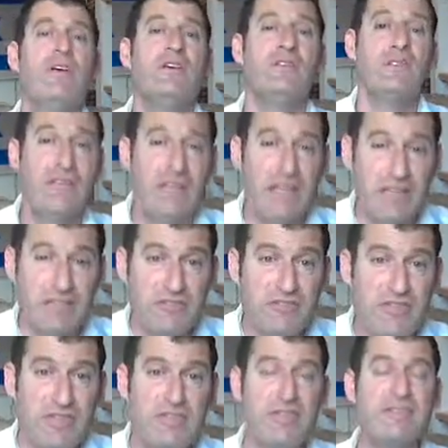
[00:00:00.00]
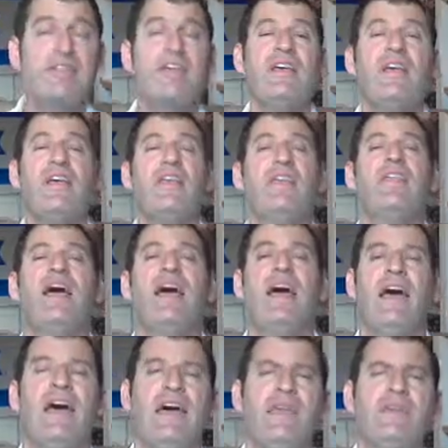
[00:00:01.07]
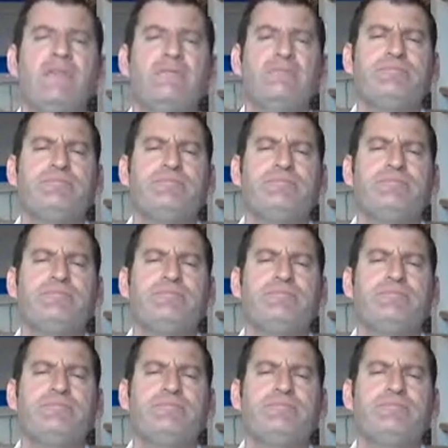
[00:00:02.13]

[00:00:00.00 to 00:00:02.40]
So the answer is that